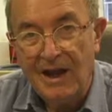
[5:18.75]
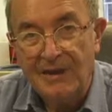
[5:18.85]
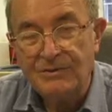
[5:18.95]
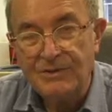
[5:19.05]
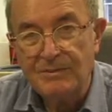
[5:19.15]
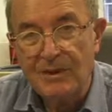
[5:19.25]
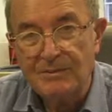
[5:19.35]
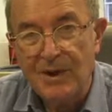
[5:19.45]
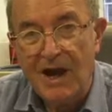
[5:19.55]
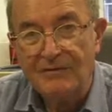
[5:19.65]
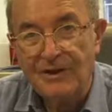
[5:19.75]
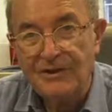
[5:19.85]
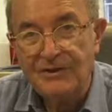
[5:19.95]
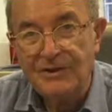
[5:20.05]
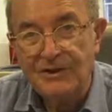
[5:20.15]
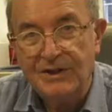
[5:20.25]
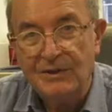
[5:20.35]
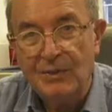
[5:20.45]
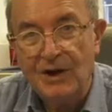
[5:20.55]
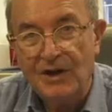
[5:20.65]
And this was the most powerful institute in
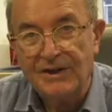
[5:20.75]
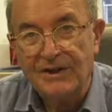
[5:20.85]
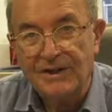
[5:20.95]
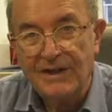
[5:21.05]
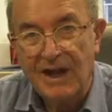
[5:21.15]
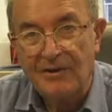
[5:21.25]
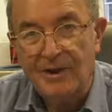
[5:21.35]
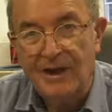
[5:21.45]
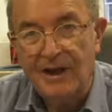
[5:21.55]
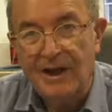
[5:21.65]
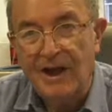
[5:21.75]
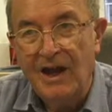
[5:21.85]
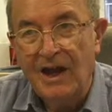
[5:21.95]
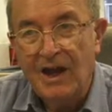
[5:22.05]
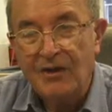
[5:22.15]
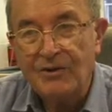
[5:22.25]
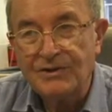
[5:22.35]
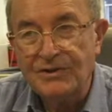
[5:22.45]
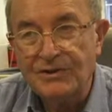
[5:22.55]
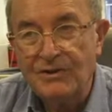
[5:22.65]
the world in this area.
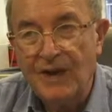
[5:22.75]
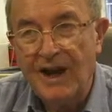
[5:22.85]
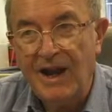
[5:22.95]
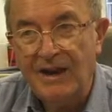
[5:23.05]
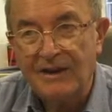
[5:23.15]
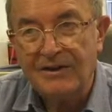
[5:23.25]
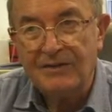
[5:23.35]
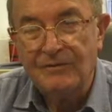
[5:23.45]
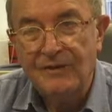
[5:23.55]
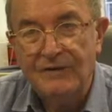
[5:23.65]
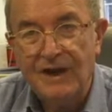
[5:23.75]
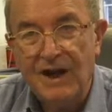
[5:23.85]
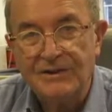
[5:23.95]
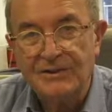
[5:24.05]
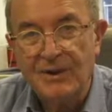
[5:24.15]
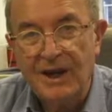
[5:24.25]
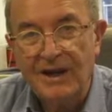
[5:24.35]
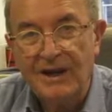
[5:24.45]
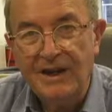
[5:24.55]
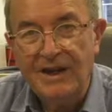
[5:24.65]
Across the square, 50 yards
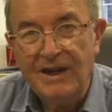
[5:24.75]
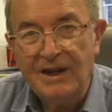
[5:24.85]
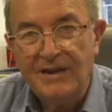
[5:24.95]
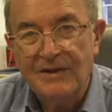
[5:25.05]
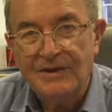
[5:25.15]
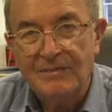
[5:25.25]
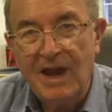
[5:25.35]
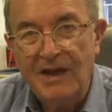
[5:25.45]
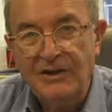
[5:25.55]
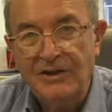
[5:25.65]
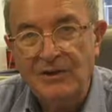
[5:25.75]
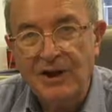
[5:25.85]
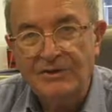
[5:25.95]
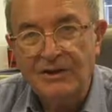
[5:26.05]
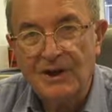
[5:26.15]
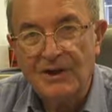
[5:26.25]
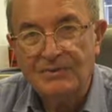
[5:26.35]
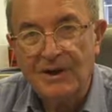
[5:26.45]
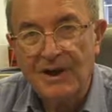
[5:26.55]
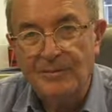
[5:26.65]
away, there's the main neurological
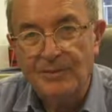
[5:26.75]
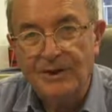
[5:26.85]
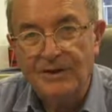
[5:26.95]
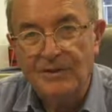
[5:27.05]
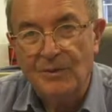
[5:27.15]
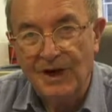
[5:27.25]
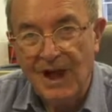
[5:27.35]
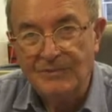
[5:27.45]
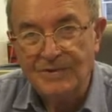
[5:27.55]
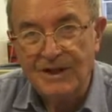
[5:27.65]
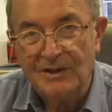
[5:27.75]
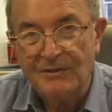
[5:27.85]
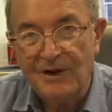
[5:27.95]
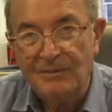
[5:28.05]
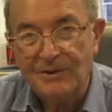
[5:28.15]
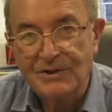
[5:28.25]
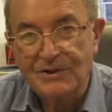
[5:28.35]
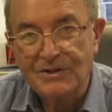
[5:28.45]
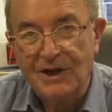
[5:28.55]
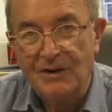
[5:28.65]
hospital in Britain, when I'm still very much
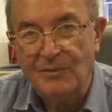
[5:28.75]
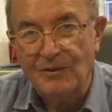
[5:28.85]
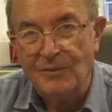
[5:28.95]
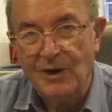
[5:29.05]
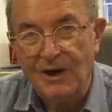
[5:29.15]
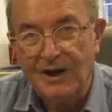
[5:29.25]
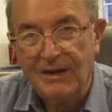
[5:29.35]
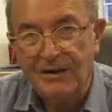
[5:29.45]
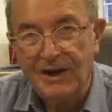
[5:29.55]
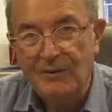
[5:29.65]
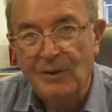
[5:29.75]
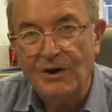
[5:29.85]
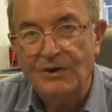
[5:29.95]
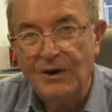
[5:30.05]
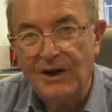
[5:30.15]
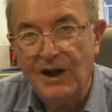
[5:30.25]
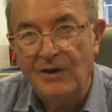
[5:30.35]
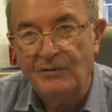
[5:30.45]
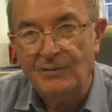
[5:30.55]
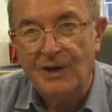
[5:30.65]
concerned with working, what you can
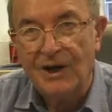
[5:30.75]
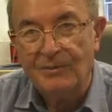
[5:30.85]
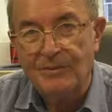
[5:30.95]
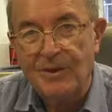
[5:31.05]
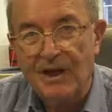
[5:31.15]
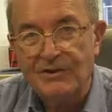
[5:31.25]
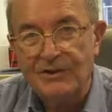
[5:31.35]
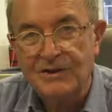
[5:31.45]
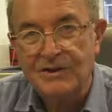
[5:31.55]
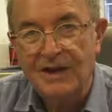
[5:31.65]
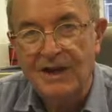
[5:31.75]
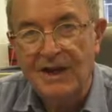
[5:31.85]
learn from working with patients.